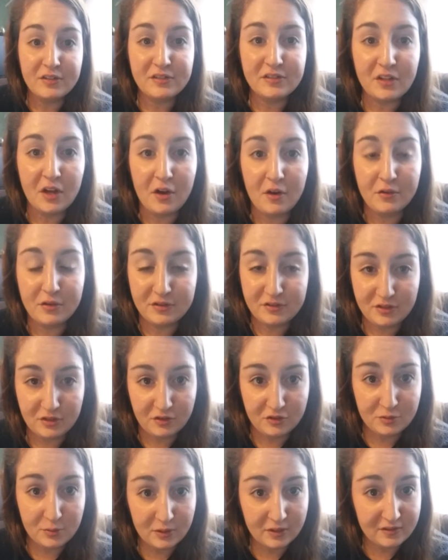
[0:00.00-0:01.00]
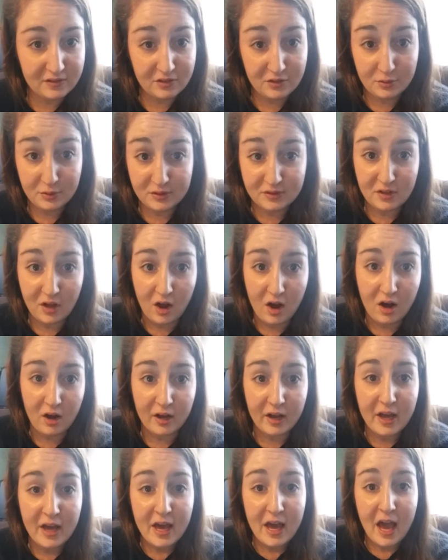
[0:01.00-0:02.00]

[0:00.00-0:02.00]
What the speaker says: So the students would listen to a song.